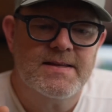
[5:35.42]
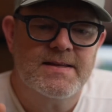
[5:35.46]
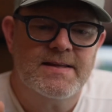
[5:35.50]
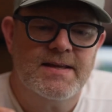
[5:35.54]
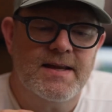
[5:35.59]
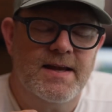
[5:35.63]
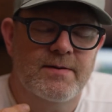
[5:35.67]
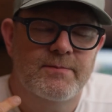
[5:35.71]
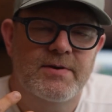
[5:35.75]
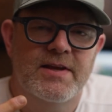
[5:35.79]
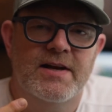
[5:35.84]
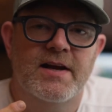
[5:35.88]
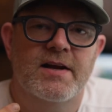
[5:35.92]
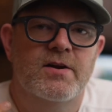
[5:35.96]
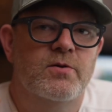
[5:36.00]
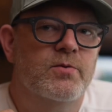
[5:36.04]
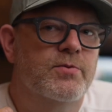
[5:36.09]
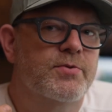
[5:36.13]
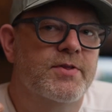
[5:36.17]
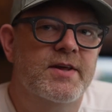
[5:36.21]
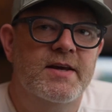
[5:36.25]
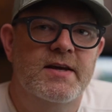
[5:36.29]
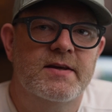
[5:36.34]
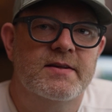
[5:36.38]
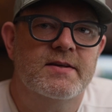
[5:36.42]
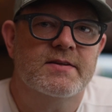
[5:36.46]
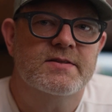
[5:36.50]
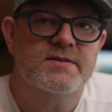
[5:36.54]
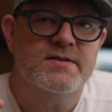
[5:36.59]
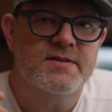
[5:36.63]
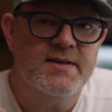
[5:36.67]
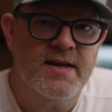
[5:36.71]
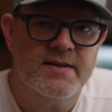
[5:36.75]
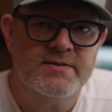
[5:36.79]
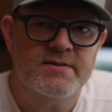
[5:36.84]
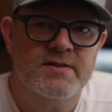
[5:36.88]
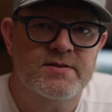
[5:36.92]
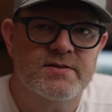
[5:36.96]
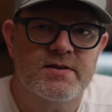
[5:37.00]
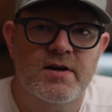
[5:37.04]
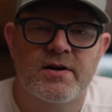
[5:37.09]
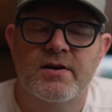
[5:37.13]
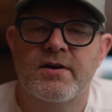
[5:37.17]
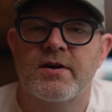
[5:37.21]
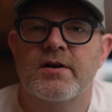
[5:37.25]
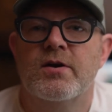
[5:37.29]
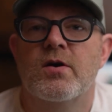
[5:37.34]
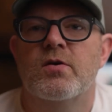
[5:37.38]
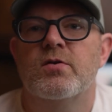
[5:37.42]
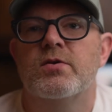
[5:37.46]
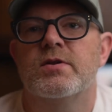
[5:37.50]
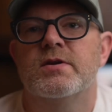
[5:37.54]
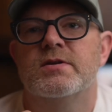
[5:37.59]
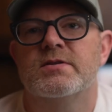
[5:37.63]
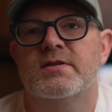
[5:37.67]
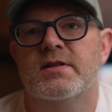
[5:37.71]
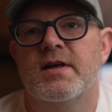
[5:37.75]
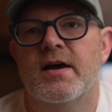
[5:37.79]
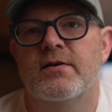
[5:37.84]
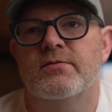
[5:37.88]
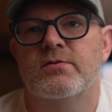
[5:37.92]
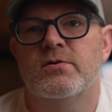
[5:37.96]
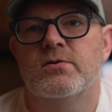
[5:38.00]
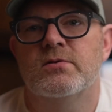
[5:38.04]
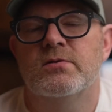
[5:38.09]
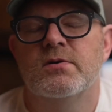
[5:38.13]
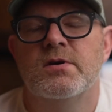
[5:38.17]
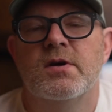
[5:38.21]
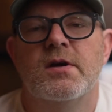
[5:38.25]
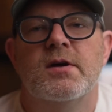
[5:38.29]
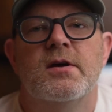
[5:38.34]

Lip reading: I mean, I don't think it's necessary to go to this level,